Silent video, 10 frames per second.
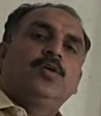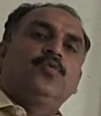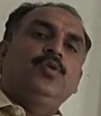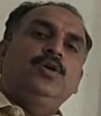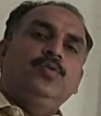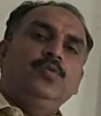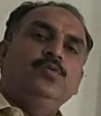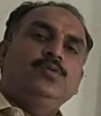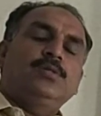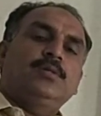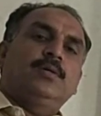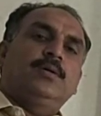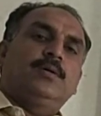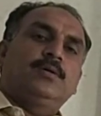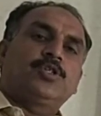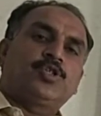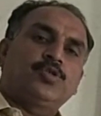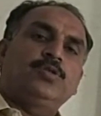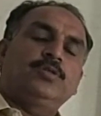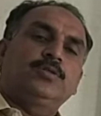We use
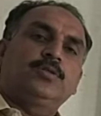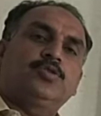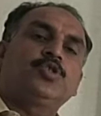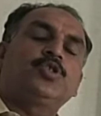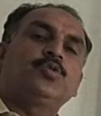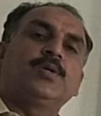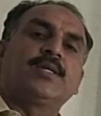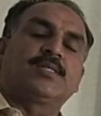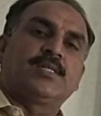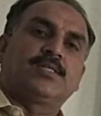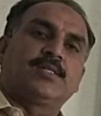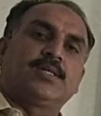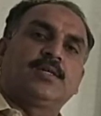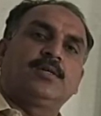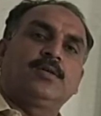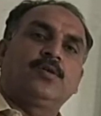should to show necessity.